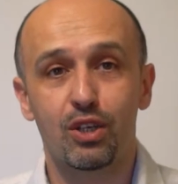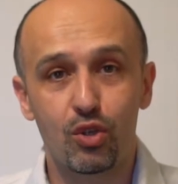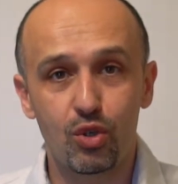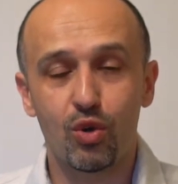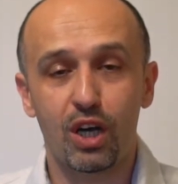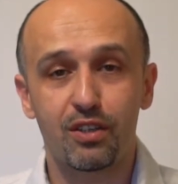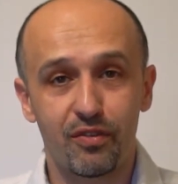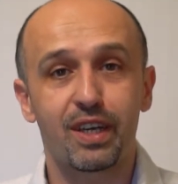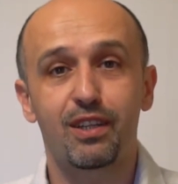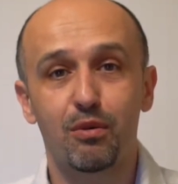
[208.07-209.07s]
you are the
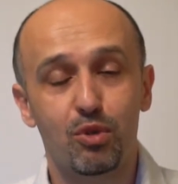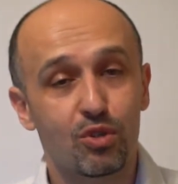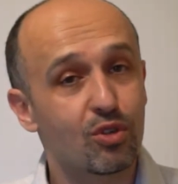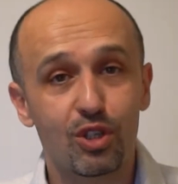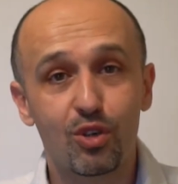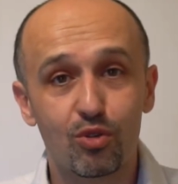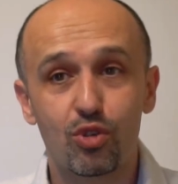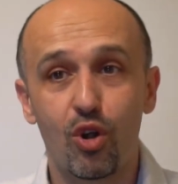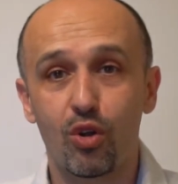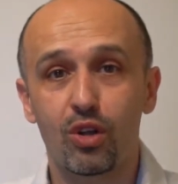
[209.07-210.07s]
victim, you're not in
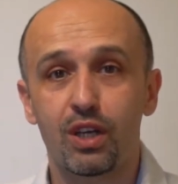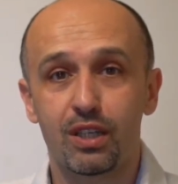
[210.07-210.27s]
control.